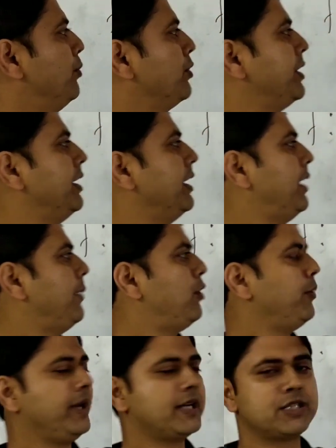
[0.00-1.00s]
Putting
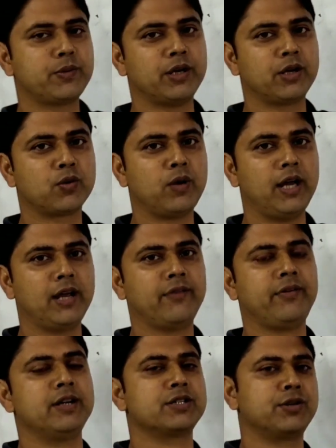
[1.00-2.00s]
f of x equal to
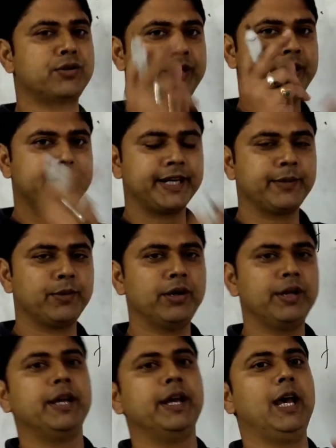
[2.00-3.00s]
y. Function to here
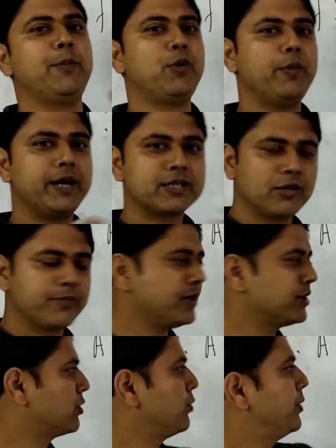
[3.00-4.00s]
f of x or
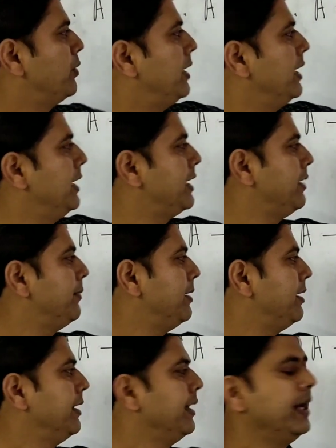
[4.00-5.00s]
pressure to me y.
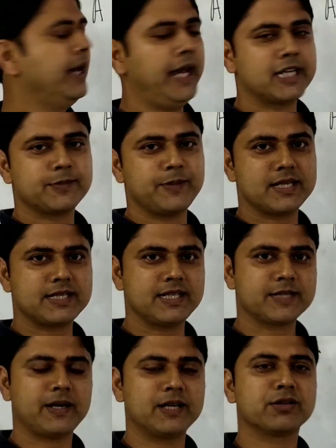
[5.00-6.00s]
Express
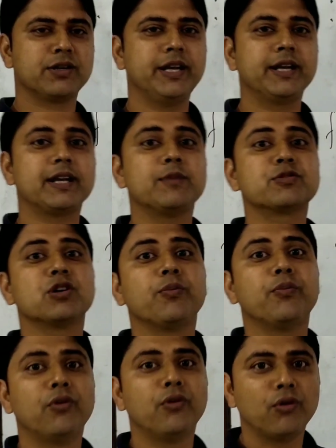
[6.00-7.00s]
this function in terms
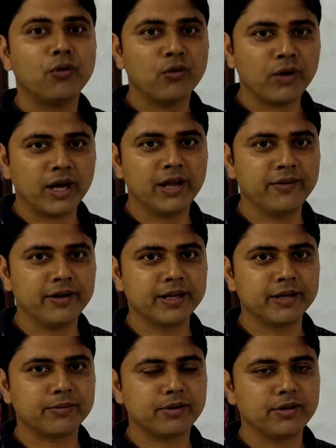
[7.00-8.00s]
of y
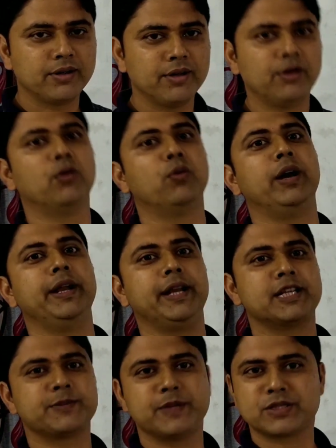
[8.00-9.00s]
variable. Y
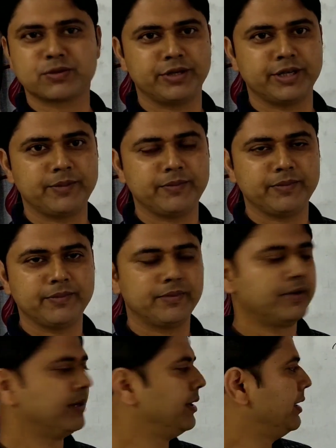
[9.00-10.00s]
express query.
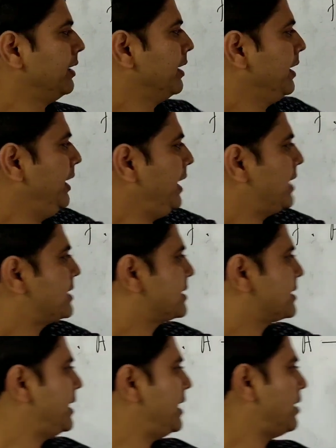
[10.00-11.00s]

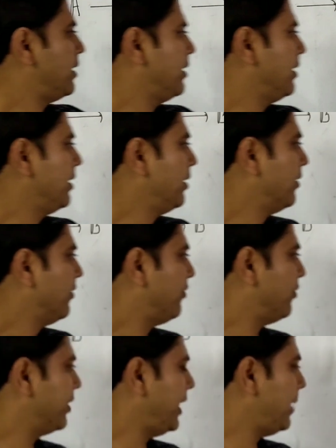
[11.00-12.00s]
Next, set
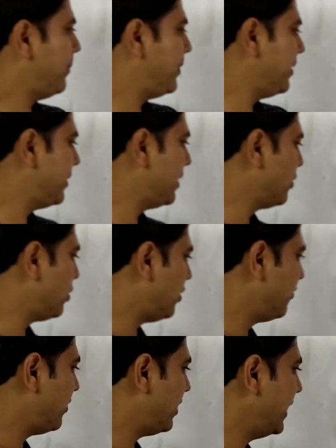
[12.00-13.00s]
for every value
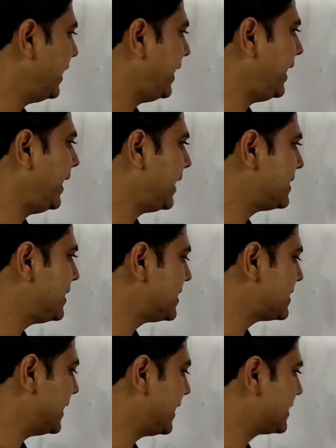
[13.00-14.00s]
of y, x
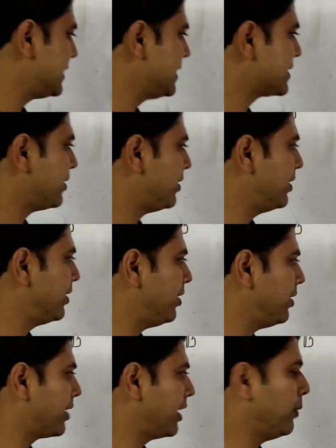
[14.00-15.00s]
is exists or
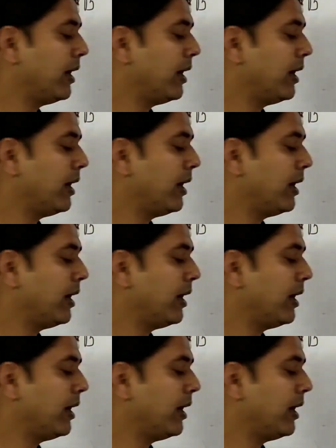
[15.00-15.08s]
not.